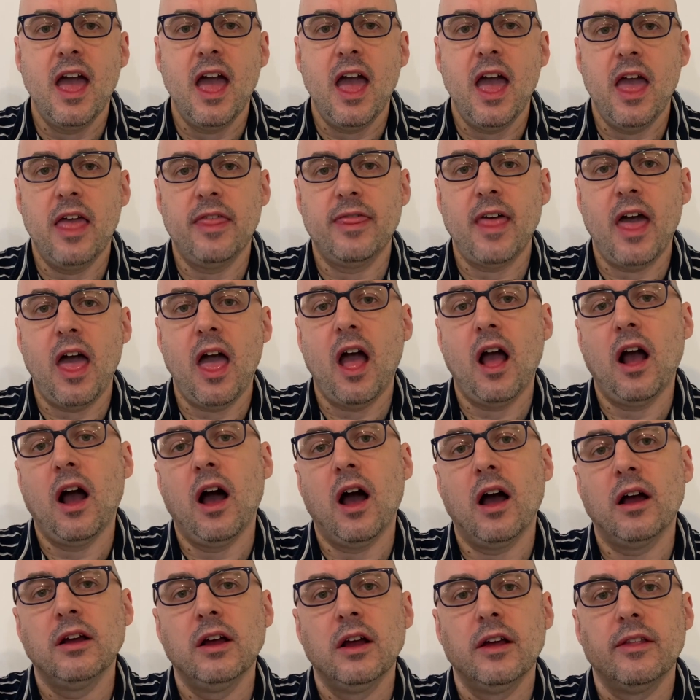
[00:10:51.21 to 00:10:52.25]
And
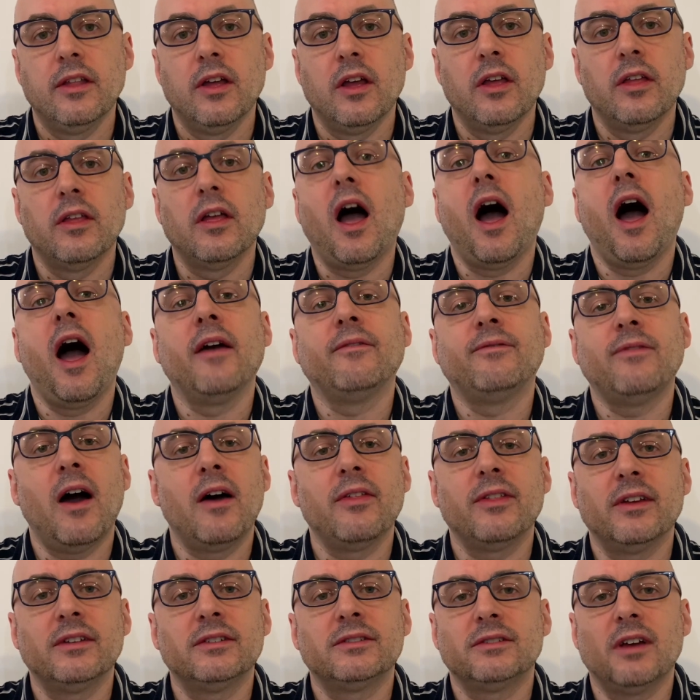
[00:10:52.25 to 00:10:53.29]
I
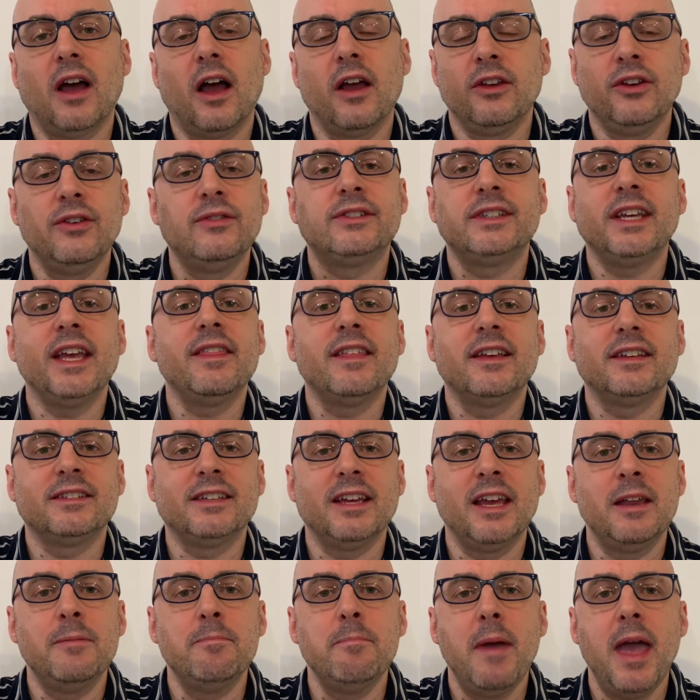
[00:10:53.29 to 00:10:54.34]
found this, you've seen this
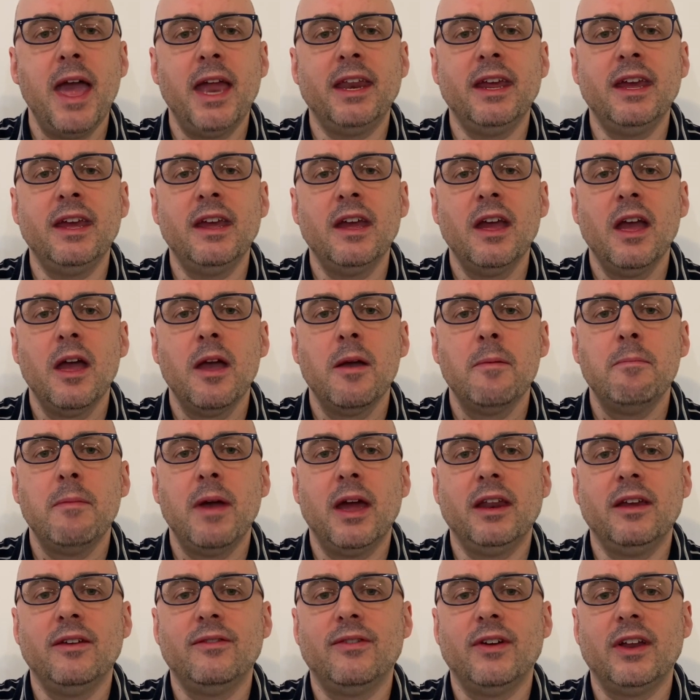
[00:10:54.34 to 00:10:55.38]
in many
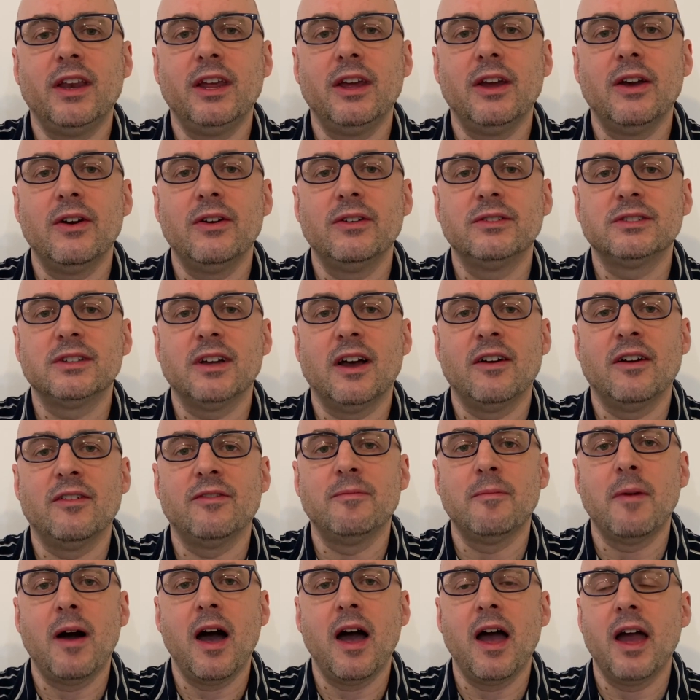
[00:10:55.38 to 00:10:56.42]
videos of
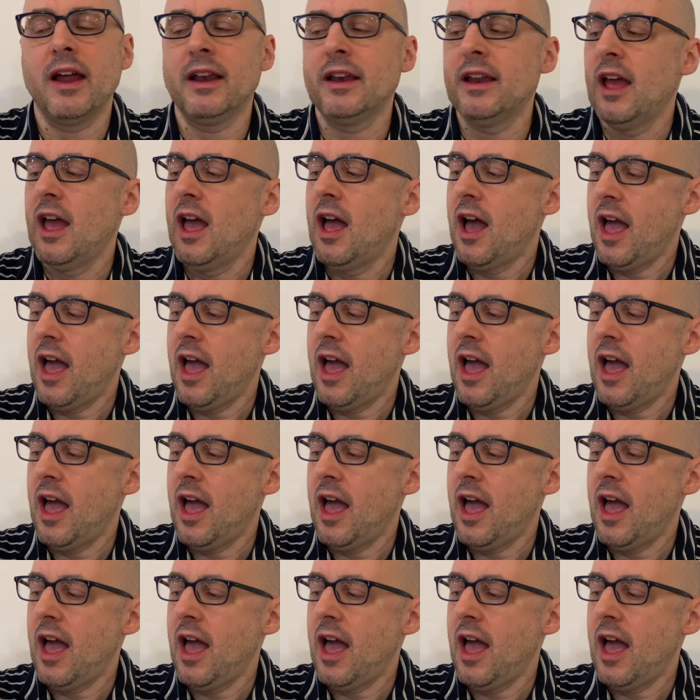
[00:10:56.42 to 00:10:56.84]
mine,